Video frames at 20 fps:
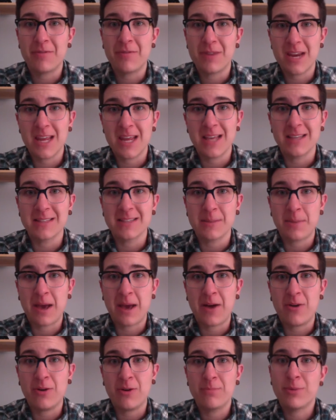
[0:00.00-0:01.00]
readings
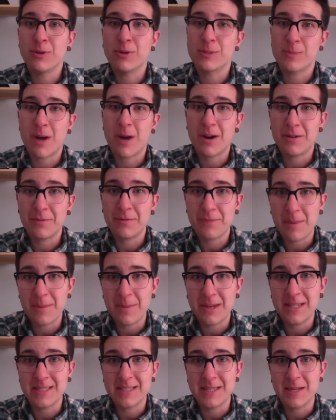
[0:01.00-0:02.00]
about postmodern
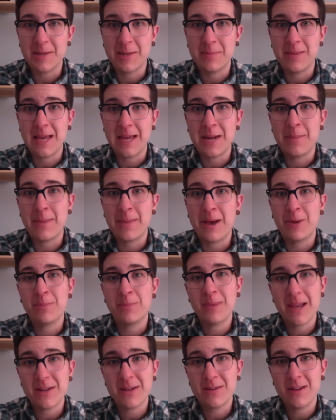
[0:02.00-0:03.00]
feminism and about
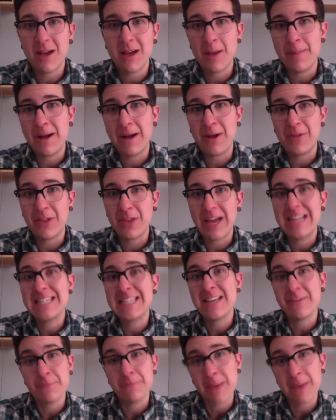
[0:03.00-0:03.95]
the idea of